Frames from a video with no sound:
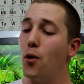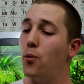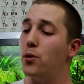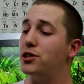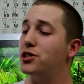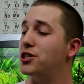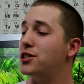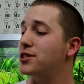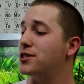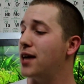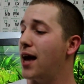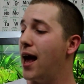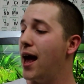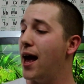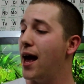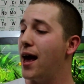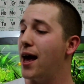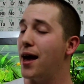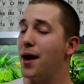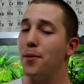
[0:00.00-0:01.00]
which is
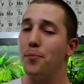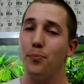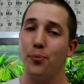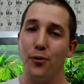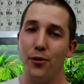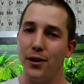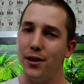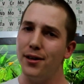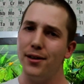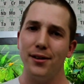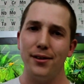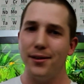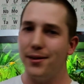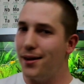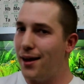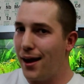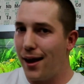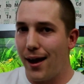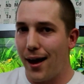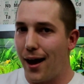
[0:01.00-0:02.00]
a
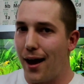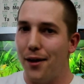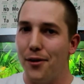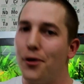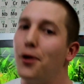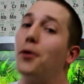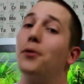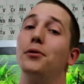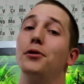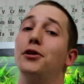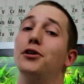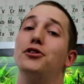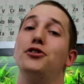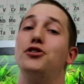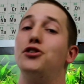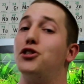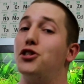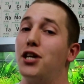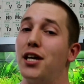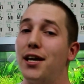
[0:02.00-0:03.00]
pretty,
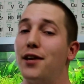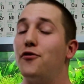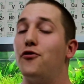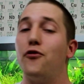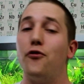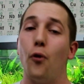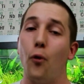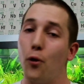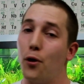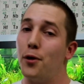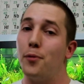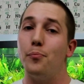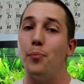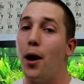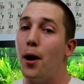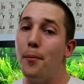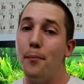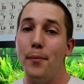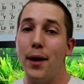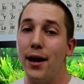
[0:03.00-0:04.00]
legit foreign
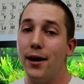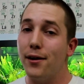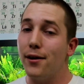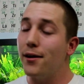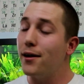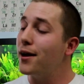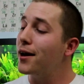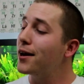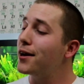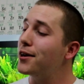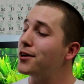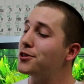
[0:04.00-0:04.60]
pump maker.